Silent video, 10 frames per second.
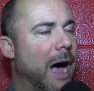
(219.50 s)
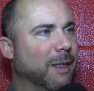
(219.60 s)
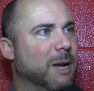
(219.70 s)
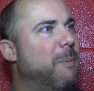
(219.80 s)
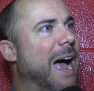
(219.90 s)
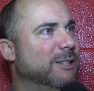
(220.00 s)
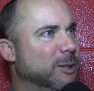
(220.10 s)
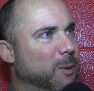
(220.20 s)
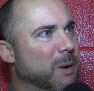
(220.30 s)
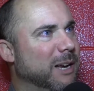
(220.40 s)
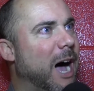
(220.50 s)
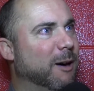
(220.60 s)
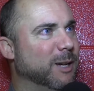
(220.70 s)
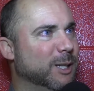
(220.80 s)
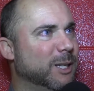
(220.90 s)
I think passing would be an
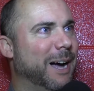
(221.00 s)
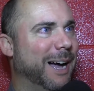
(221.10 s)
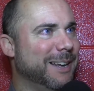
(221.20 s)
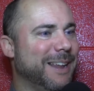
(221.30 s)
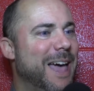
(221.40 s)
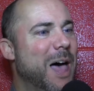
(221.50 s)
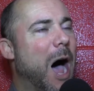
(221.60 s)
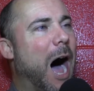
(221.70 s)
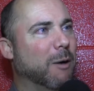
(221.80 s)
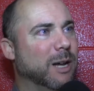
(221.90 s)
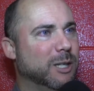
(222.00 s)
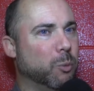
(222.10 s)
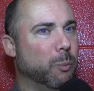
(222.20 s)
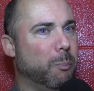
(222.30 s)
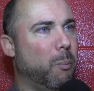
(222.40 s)
obvious uh,
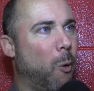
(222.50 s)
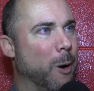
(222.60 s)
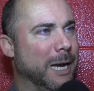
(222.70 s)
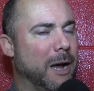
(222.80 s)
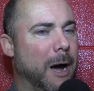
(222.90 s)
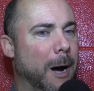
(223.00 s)
obvious point.